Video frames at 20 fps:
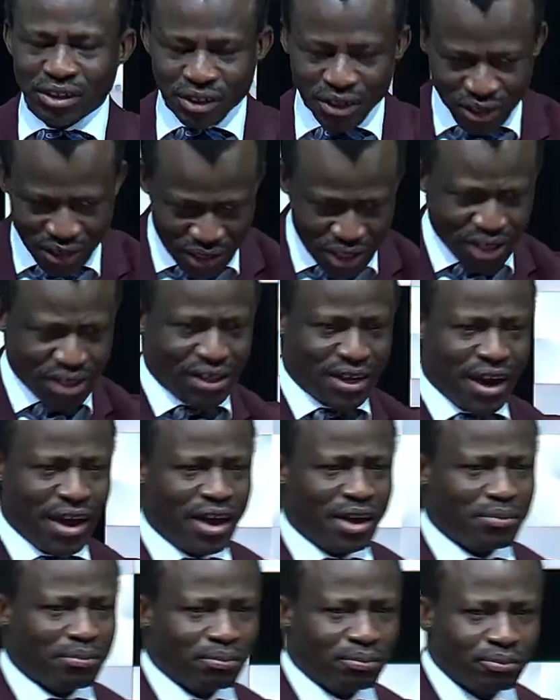He
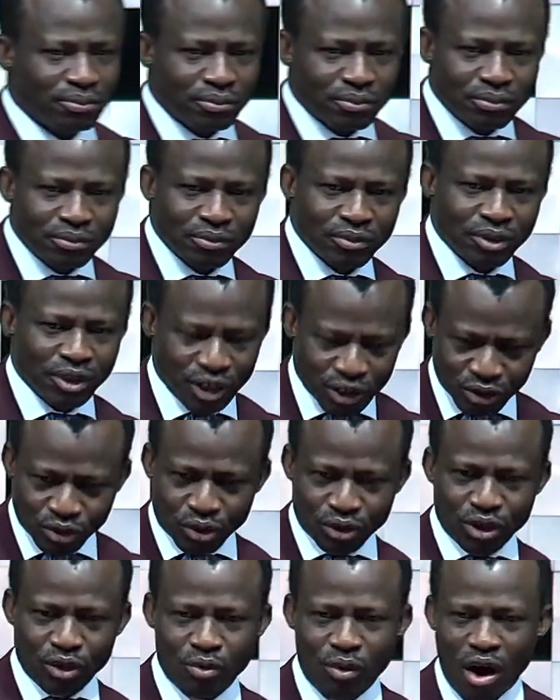came into
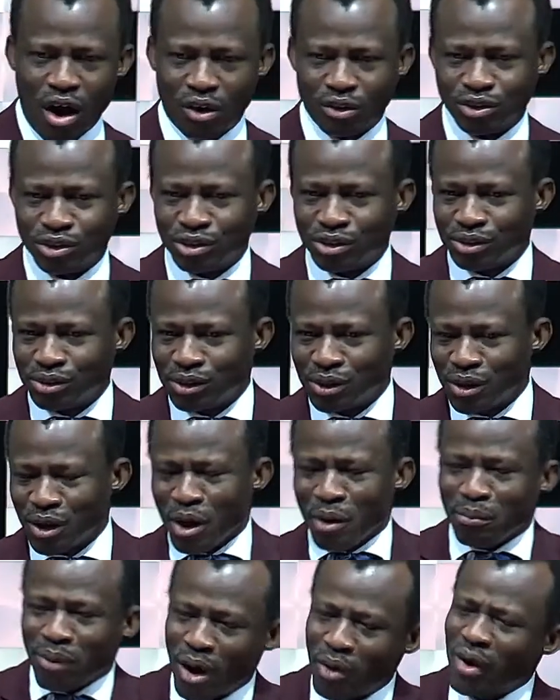the world.
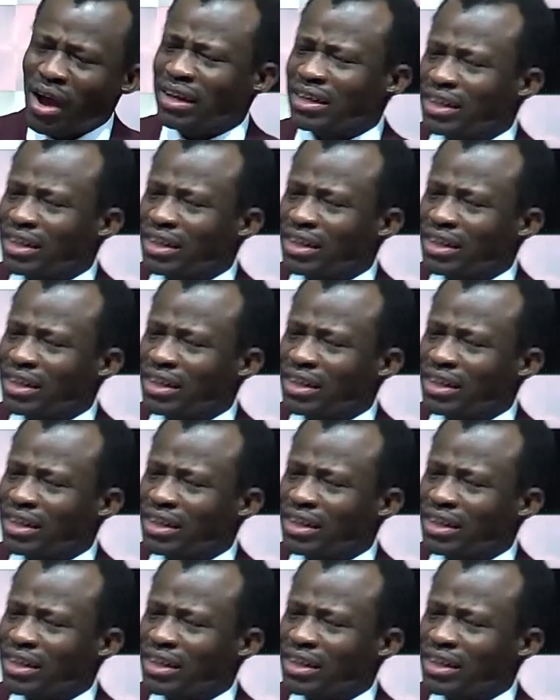But when